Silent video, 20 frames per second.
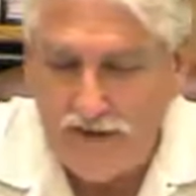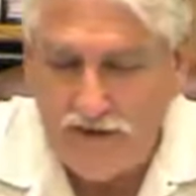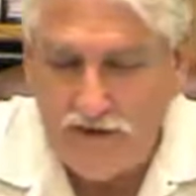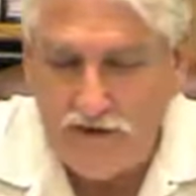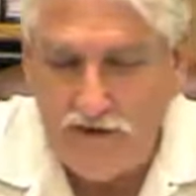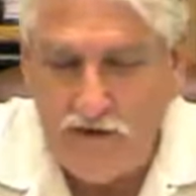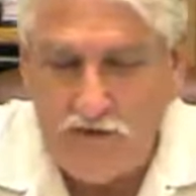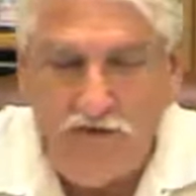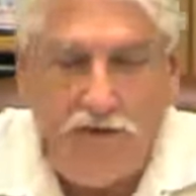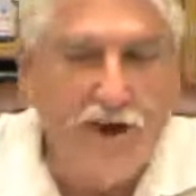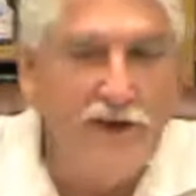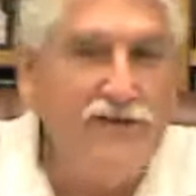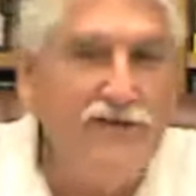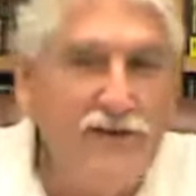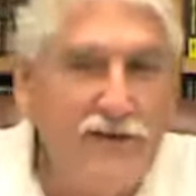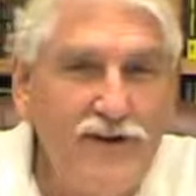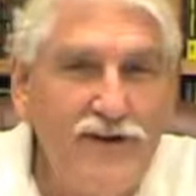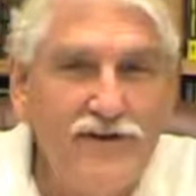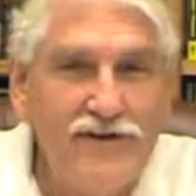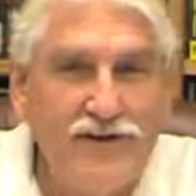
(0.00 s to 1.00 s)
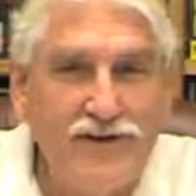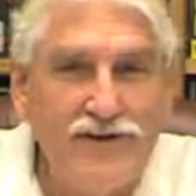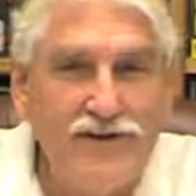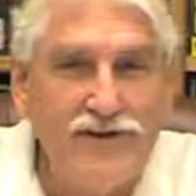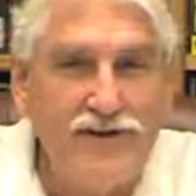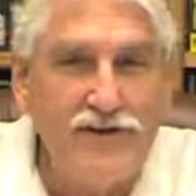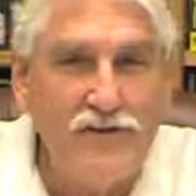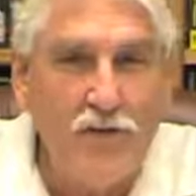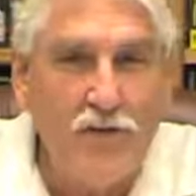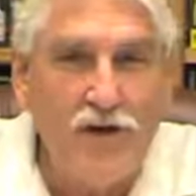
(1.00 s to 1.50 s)
So thanks for listening
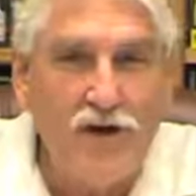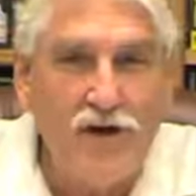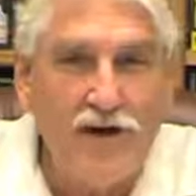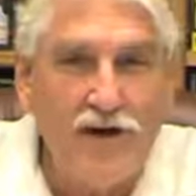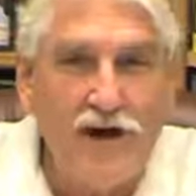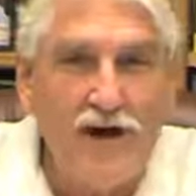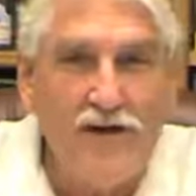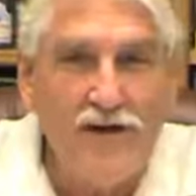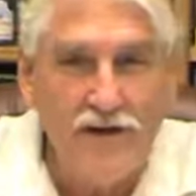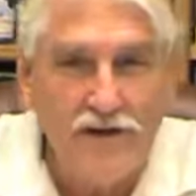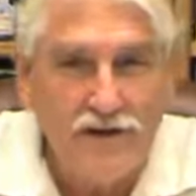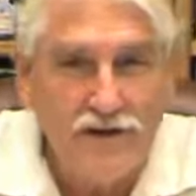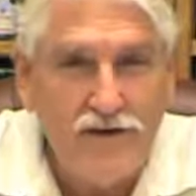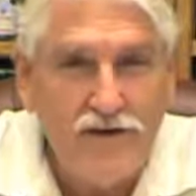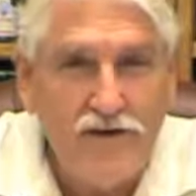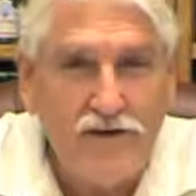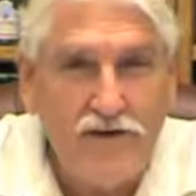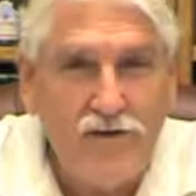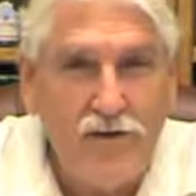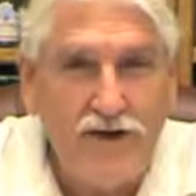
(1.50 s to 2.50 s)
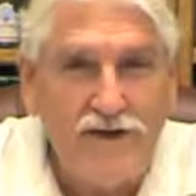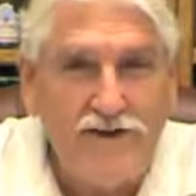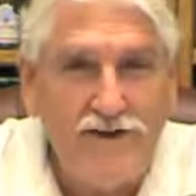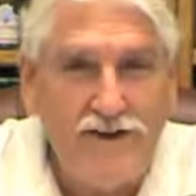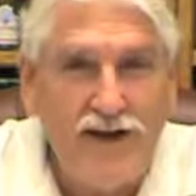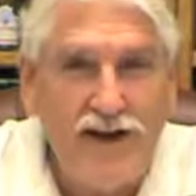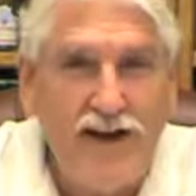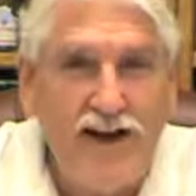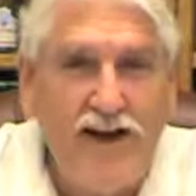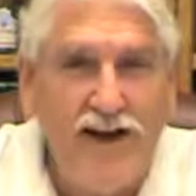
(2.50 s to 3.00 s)
this morning. I'll get to your
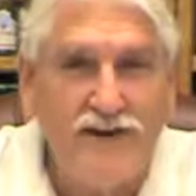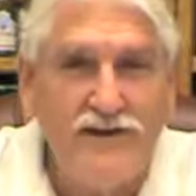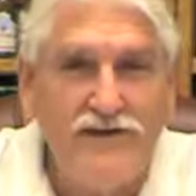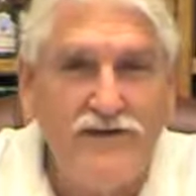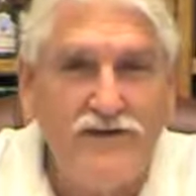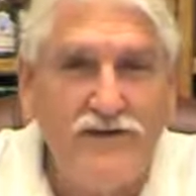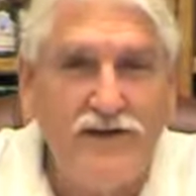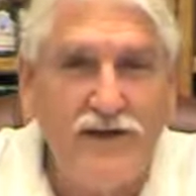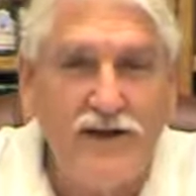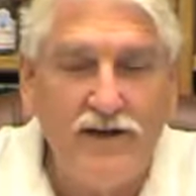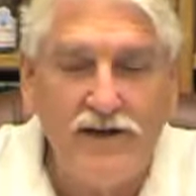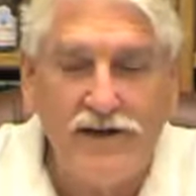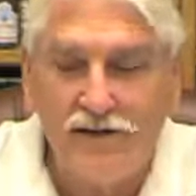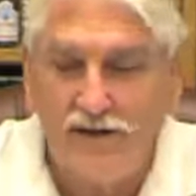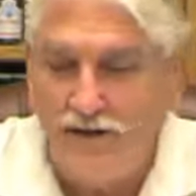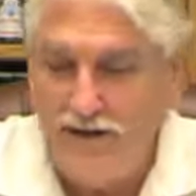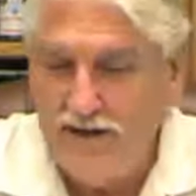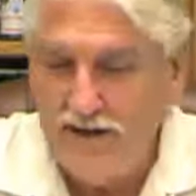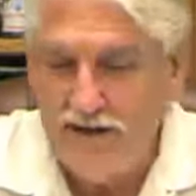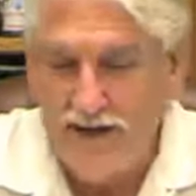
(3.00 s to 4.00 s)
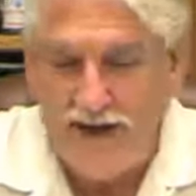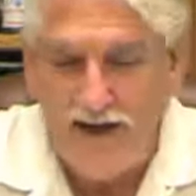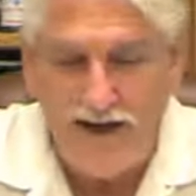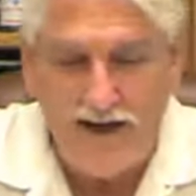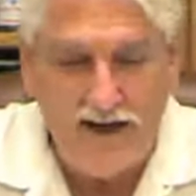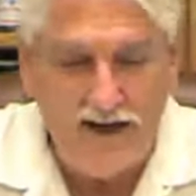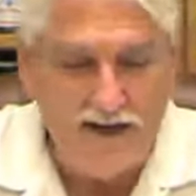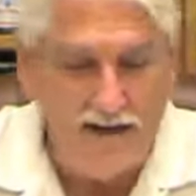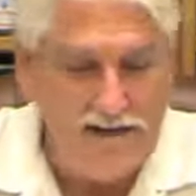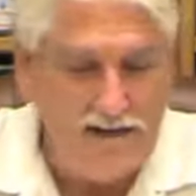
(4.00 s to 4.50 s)
question and answers here.
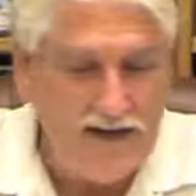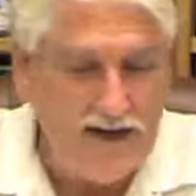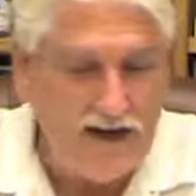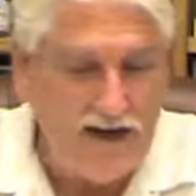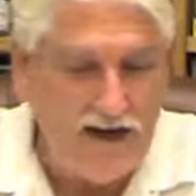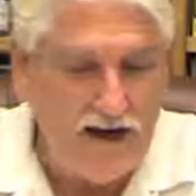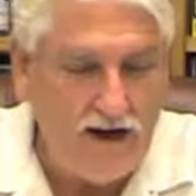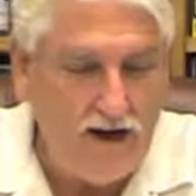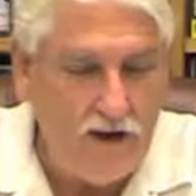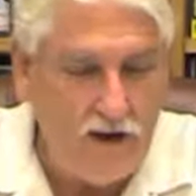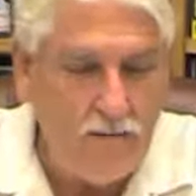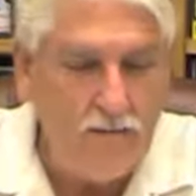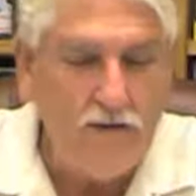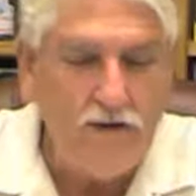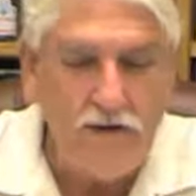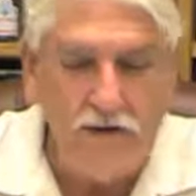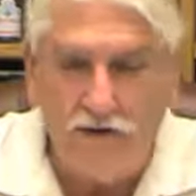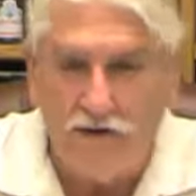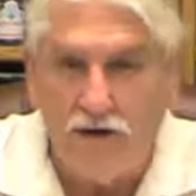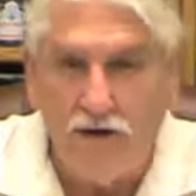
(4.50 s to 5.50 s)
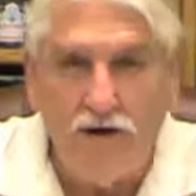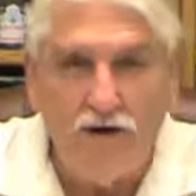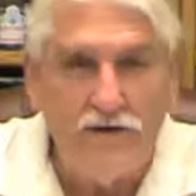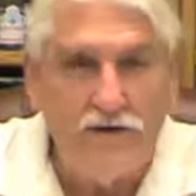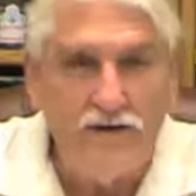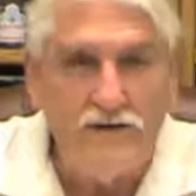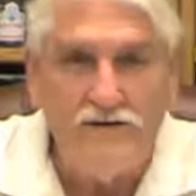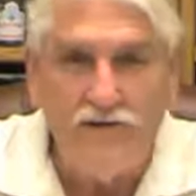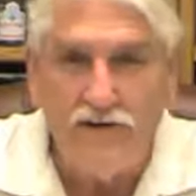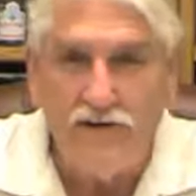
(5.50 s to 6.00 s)
And uh, I hope you're enjoying
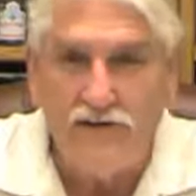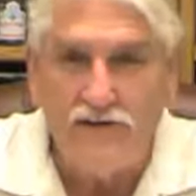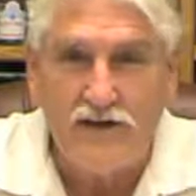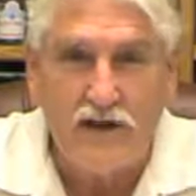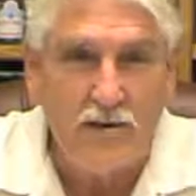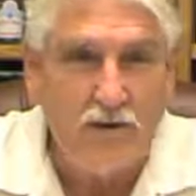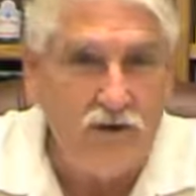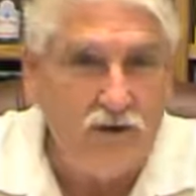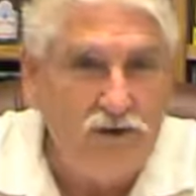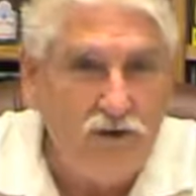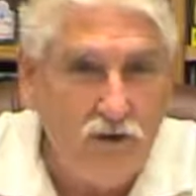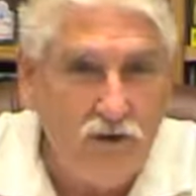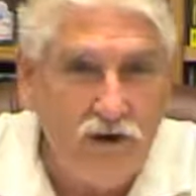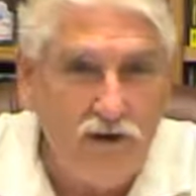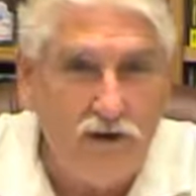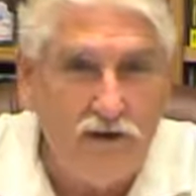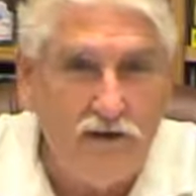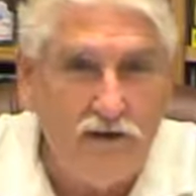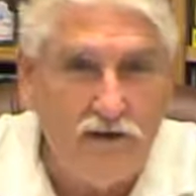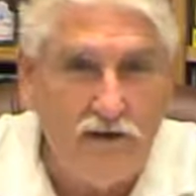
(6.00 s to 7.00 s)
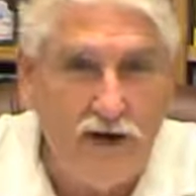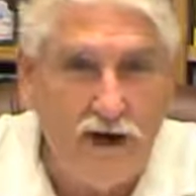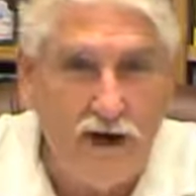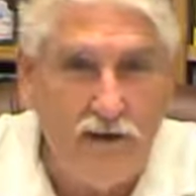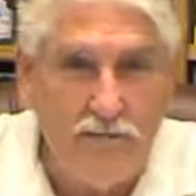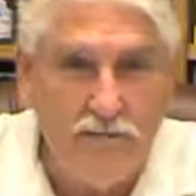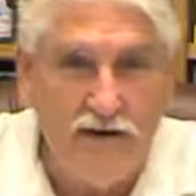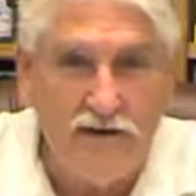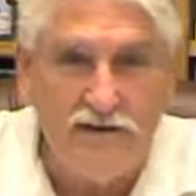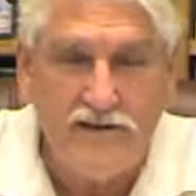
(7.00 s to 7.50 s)
these videos. I'm enjoying your
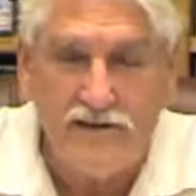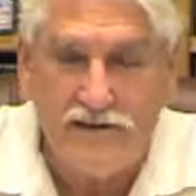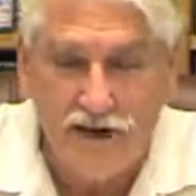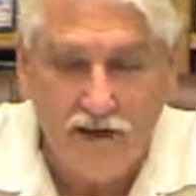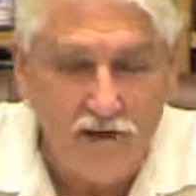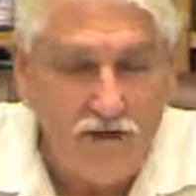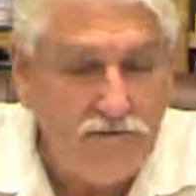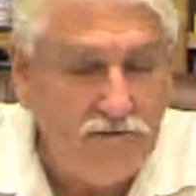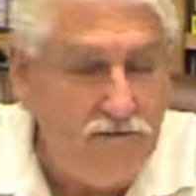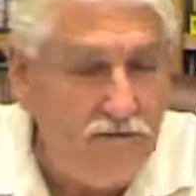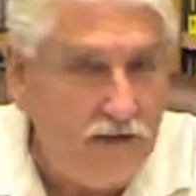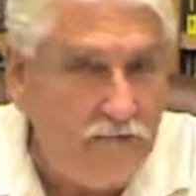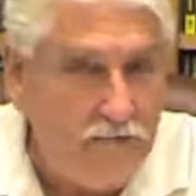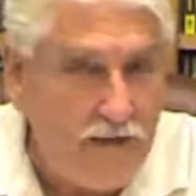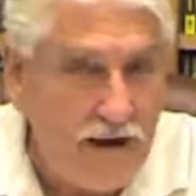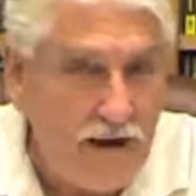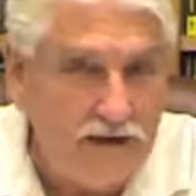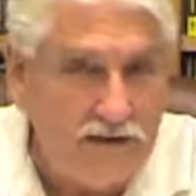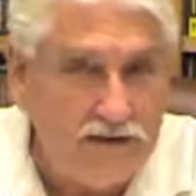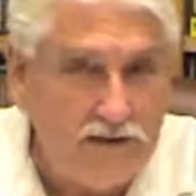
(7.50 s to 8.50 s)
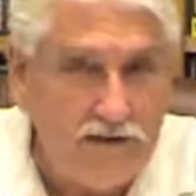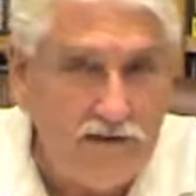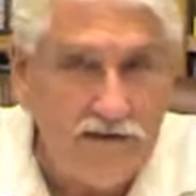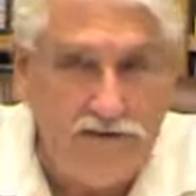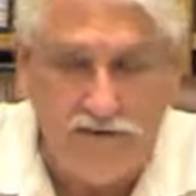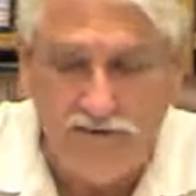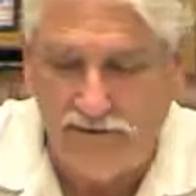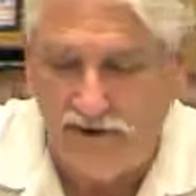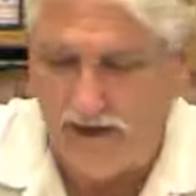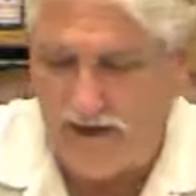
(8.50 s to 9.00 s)
comments. Thank you for the
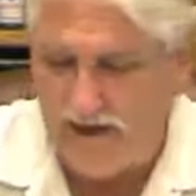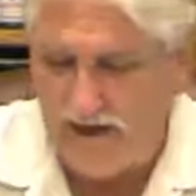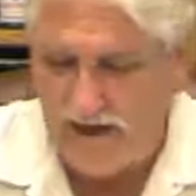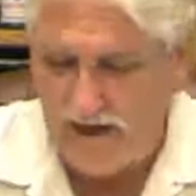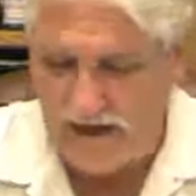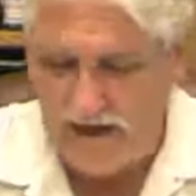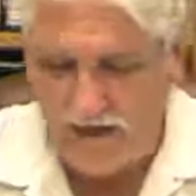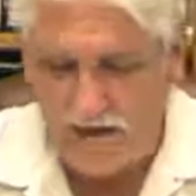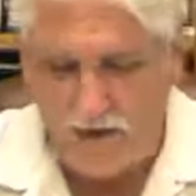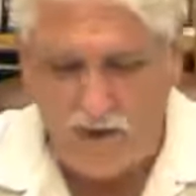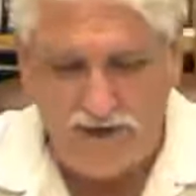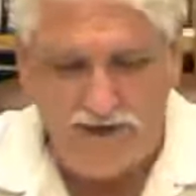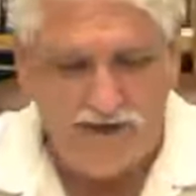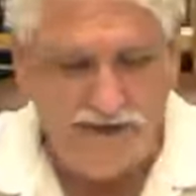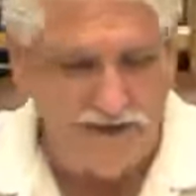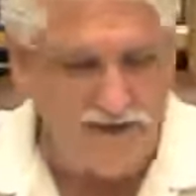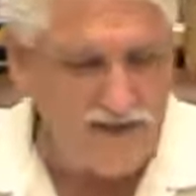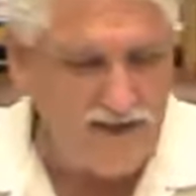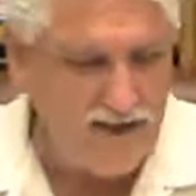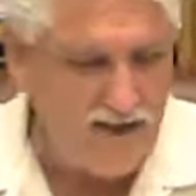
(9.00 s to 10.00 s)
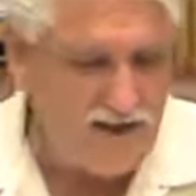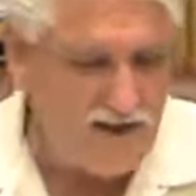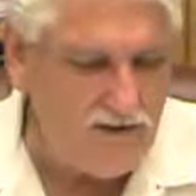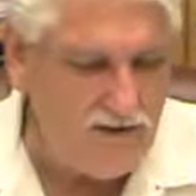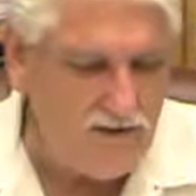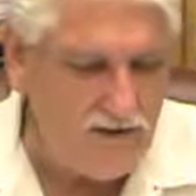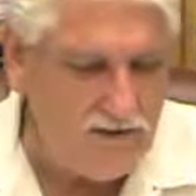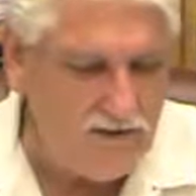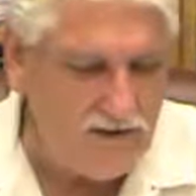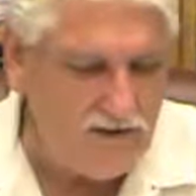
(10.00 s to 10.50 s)
positive uh, questions here.
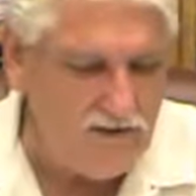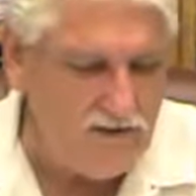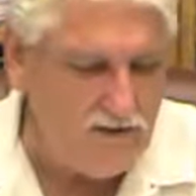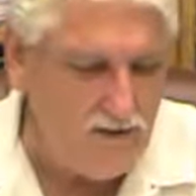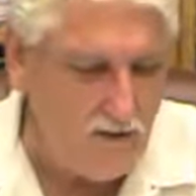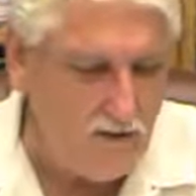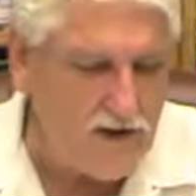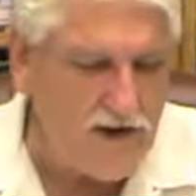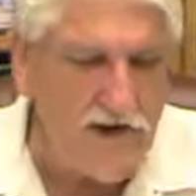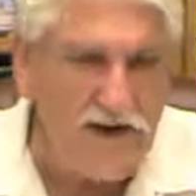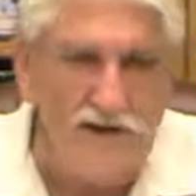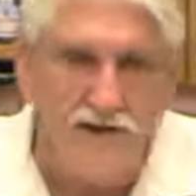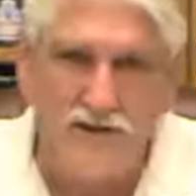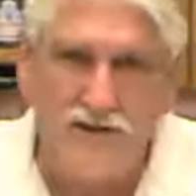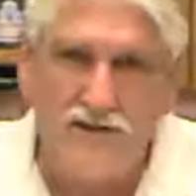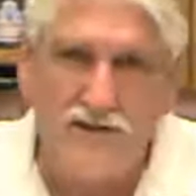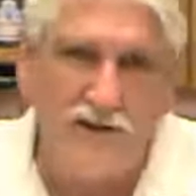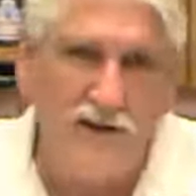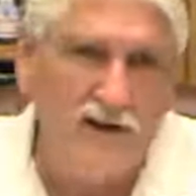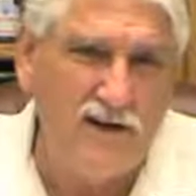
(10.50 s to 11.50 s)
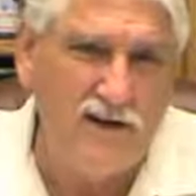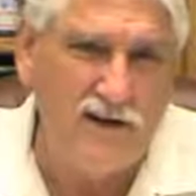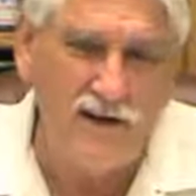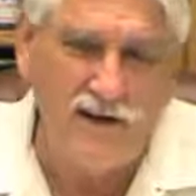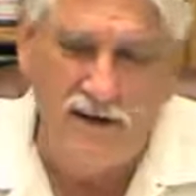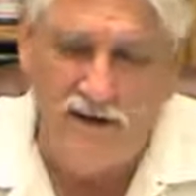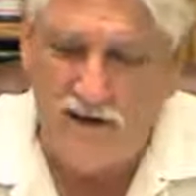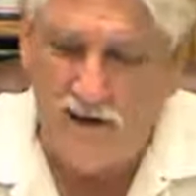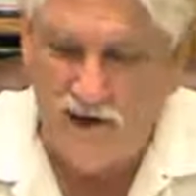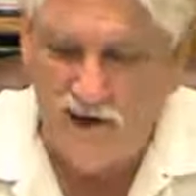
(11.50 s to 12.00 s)
We've been 40 years
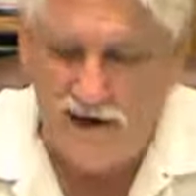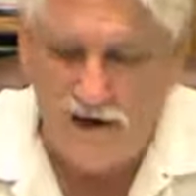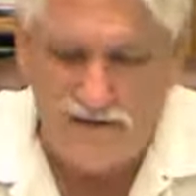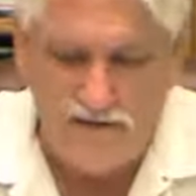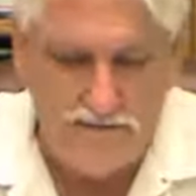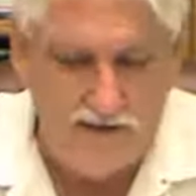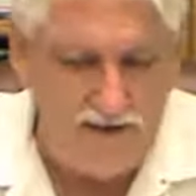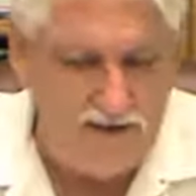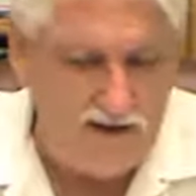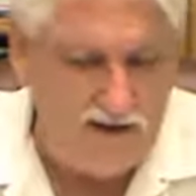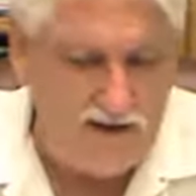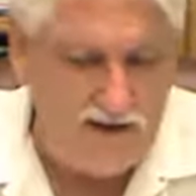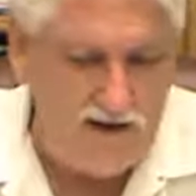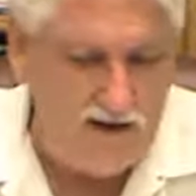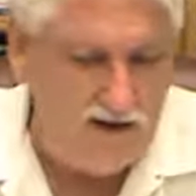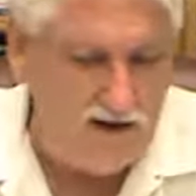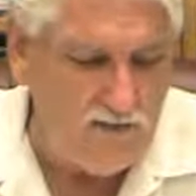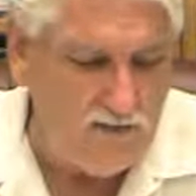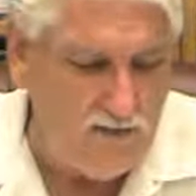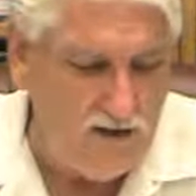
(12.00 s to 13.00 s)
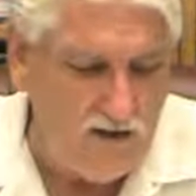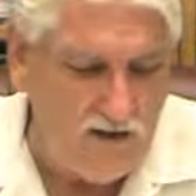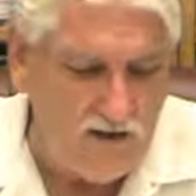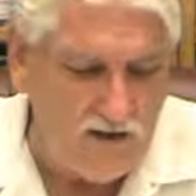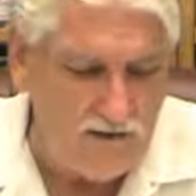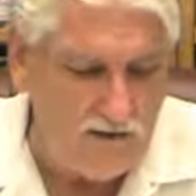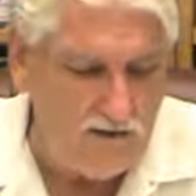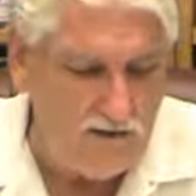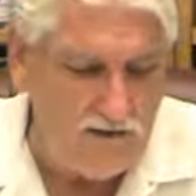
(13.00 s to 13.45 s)
here. It's been a long road.